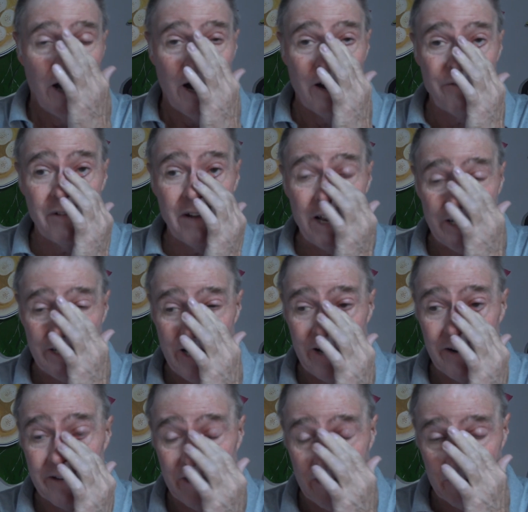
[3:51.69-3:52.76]
I flaked
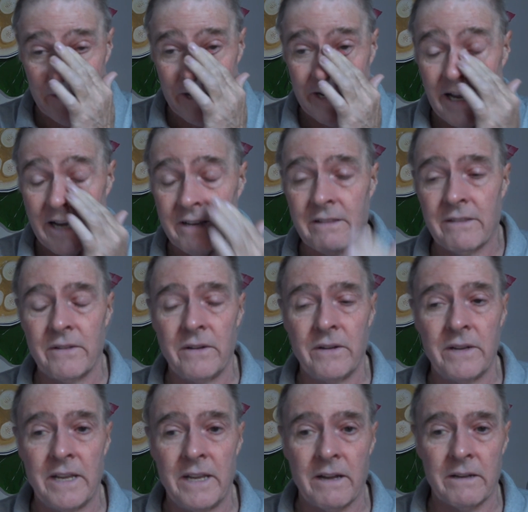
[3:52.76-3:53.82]
out, I think, about
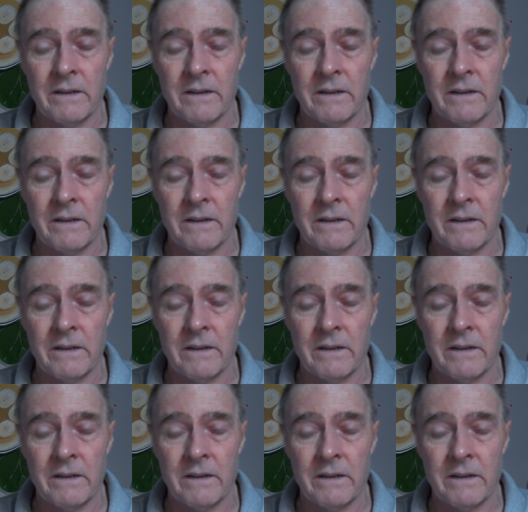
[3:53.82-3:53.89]
8:30.